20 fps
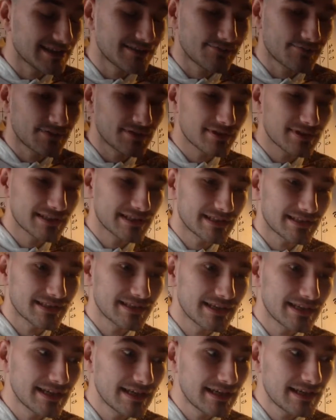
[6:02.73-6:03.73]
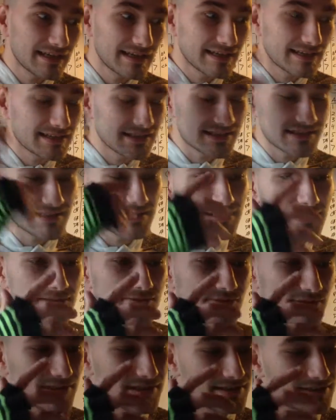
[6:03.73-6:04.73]
if you can
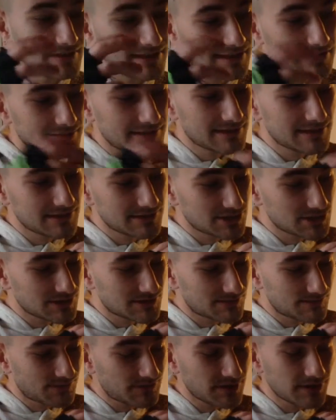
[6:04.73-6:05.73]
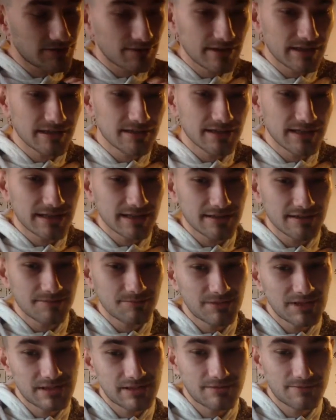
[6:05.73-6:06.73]
conceive it and then just figure out how to
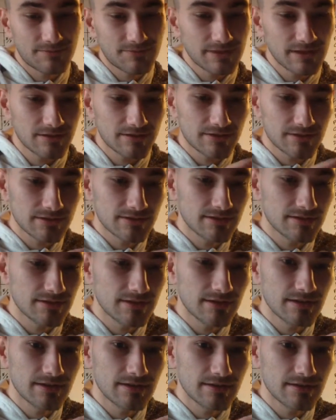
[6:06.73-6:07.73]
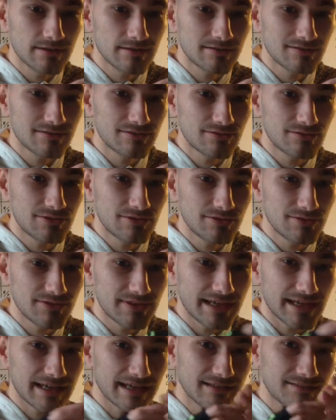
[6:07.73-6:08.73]
make your fingers do
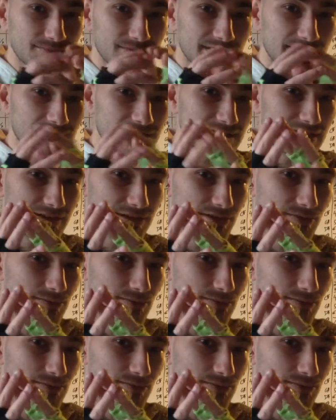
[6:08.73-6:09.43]
that, because now you're